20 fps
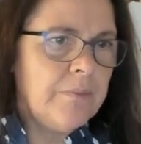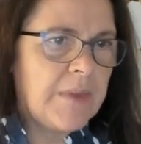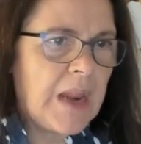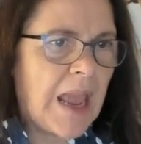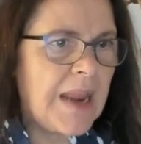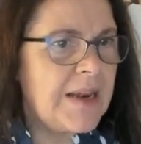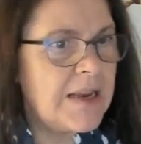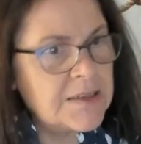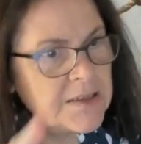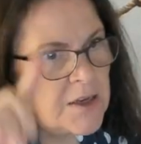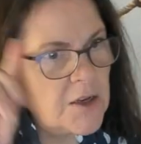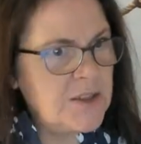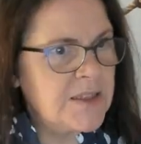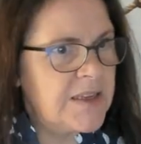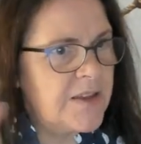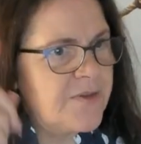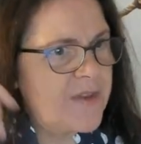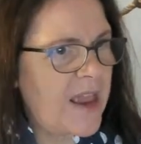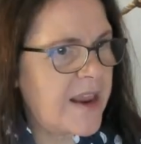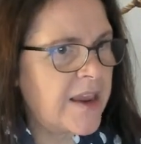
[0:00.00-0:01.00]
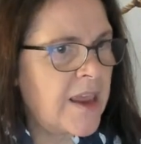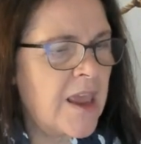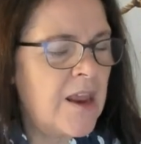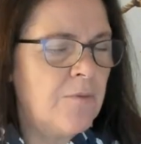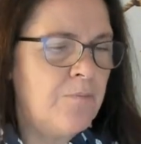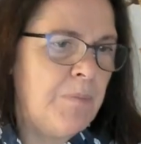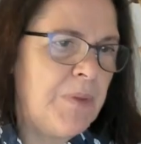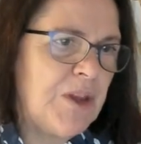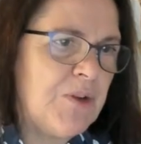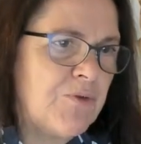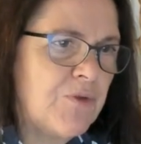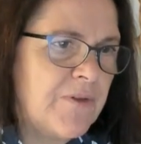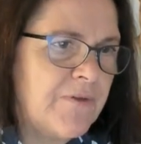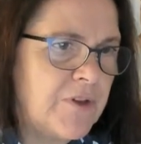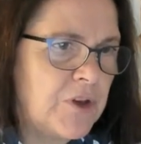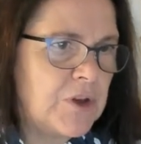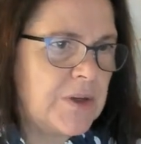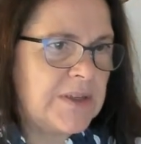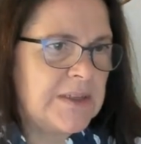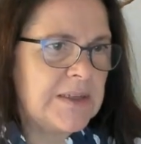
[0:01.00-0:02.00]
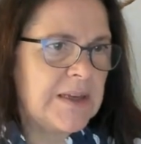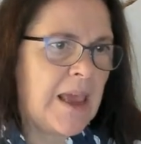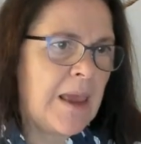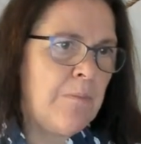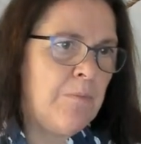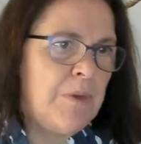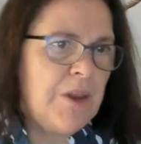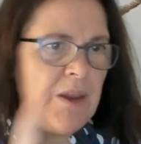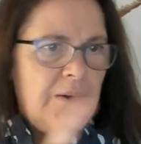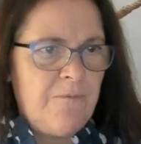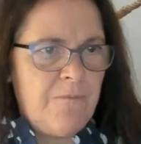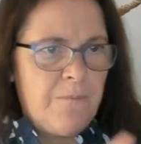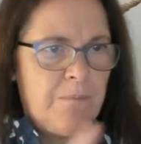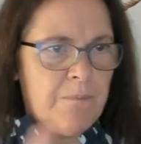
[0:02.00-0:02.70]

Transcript: And as I said, that can be reversed, can be